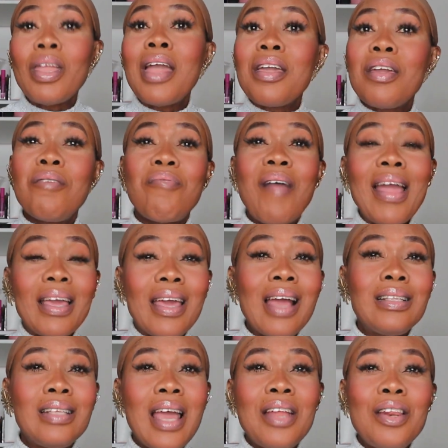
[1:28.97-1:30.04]
If I
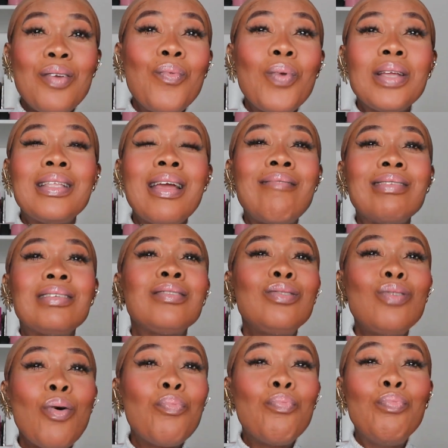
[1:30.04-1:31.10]
get any wig, there is
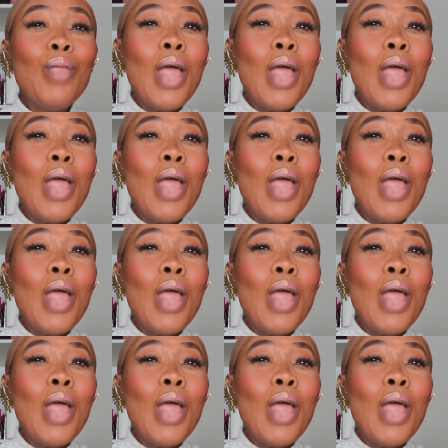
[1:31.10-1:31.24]
no